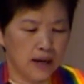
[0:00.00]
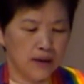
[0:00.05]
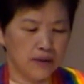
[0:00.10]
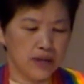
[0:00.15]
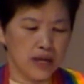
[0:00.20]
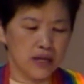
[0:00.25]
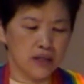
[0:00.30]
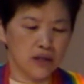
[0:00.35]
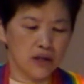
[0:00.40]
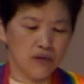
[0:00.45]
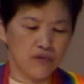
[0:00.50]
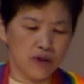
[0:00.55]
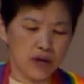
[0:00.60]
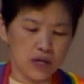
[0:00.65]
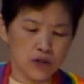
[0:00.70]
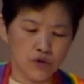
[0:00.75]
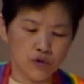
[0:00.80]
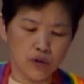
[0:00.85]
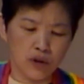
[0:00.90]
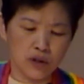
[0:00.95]
the
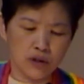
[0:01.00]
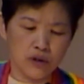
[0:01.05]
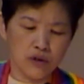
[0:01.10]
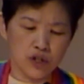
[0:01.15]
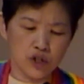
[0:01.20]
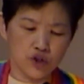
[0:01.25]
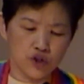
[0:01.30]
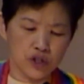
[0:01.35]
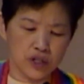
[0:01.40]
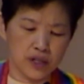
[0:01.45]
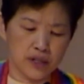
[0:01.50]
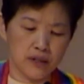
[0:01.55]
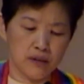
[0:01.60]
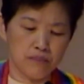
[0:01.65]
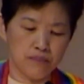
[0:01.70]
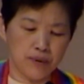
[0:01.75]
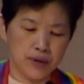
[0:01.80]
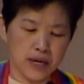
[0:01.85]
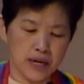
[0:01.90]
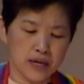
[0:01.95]
individual Christian
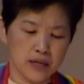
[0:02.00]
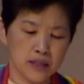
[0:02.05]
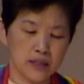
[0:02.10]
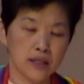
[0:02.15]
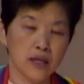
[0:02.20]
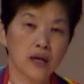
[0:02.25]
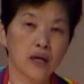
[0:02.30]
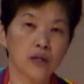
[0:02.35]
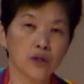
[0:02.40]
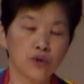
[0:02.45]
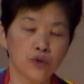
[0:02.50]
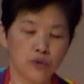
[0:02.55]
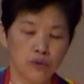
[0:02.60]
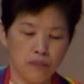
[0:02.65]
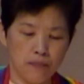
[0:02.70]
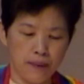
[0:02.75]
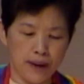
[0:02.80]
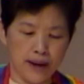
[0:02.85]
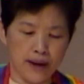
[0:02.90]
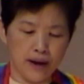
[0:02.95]
brings to
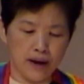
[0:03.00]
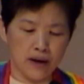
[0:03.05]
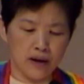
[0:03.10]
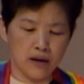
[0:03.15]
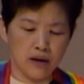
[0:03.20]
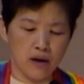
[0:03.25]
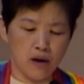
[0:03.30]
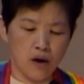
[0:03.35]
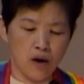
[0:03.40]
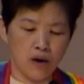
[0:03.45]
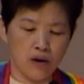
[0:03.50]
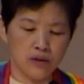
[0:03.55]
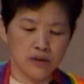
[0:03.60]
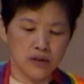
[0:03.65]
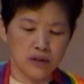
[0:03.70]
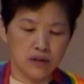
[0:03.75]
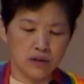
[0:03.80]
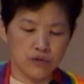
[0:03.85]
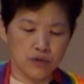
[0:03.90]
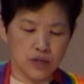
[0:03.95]
bear on
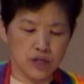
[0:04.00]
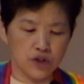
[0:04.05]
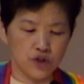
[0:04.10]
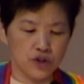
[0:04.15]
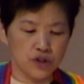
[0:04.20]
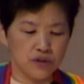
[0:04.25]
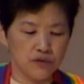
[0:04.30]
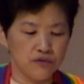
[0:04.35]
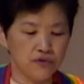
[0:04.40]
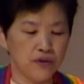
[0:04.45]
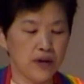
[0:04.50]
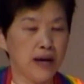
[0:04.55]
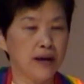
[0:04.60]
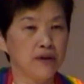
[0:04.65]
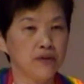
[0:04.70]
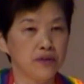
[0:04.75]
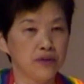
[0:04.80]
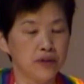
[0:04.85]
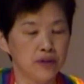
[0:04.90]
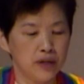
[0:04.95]
the Christian faith